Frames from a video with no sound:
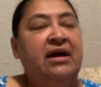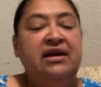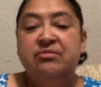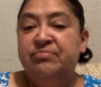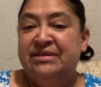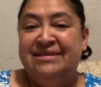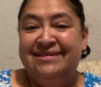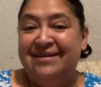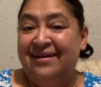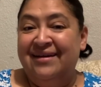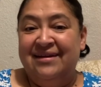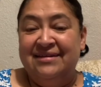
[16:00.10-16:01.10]
going to be
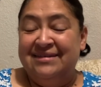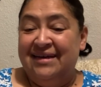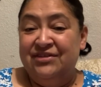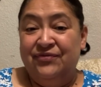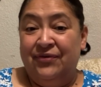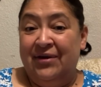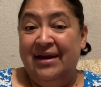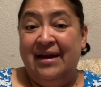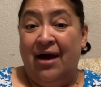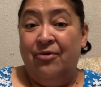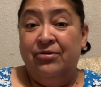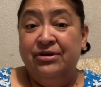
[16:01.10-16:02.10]
stuck at a desk for 8
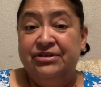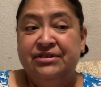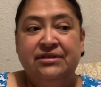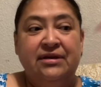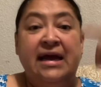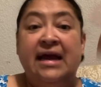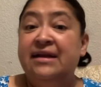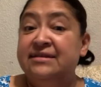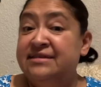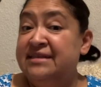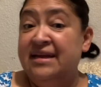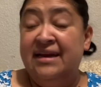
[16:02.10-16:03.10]
hours, 10
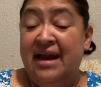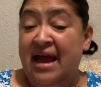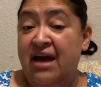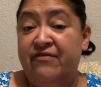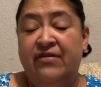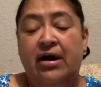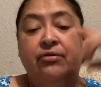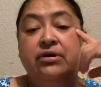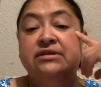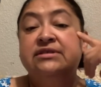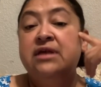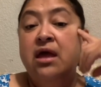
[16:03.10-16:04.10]
and a half
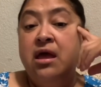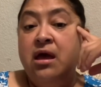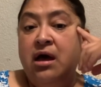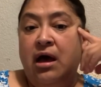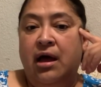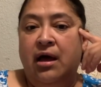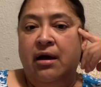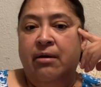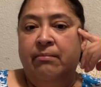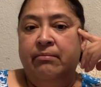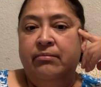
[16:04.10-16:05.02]
hours. And